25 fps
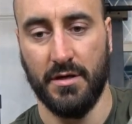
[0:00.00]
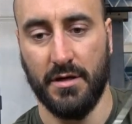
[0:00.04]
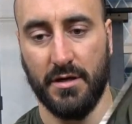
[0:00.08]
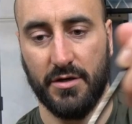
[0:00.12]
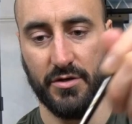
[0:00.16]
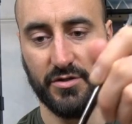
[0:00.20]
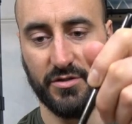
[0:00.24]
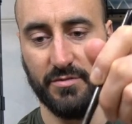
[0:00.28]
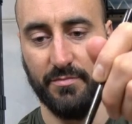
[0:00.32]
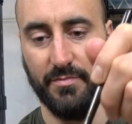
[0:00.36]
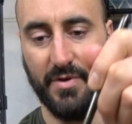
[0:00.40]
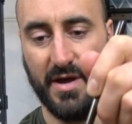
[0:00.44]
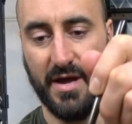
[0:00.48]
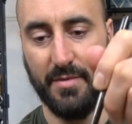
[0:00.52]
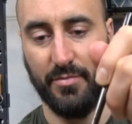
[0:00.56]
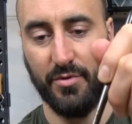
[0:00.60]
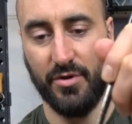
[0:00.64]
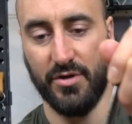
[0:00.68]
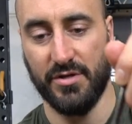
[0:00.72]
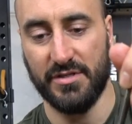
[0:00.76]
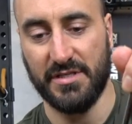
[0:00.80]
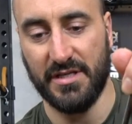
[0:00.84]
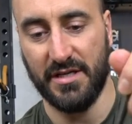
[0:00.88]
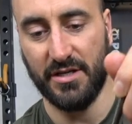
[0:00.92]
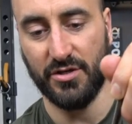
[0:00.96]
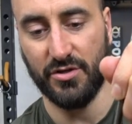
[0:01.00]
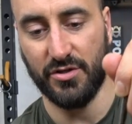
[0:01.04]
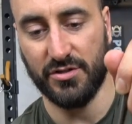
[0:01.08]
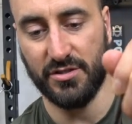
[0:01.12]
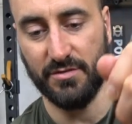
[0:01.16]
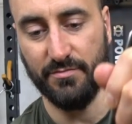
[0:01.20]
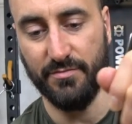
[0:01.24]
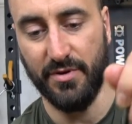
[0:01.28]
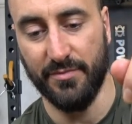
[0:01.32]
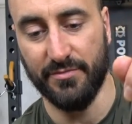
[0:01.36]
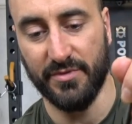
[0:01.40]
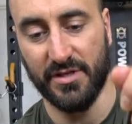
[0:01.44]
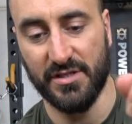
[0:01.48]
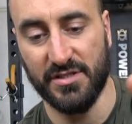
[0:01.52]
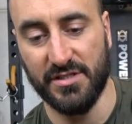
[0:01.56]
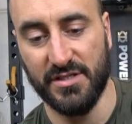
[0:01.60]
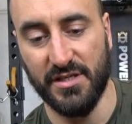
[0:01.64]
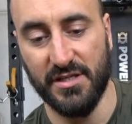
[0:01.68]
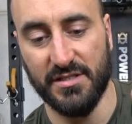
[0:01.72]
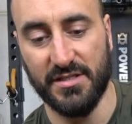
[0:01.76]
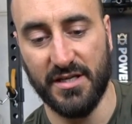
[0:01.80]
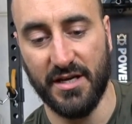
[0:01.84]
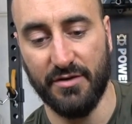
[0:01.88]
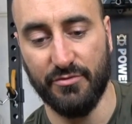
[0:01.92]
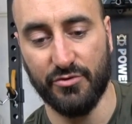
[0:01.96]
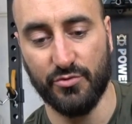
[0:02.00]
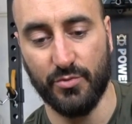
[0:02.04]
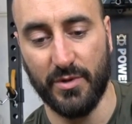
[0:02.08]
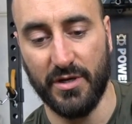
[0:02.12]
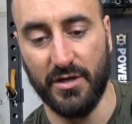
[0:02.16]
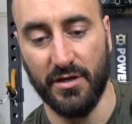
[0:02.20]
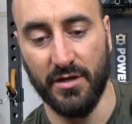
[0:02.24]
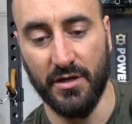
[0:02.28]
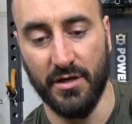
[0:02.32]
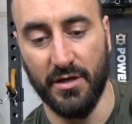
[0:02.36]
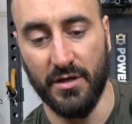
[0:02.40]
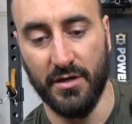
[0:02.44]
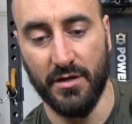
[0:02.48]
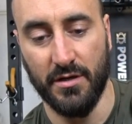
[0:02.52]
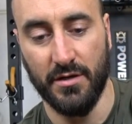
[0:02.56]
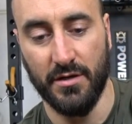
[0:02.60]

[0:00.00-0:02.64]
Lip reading: I got some peppers and I got some pumpkin seeds there as well.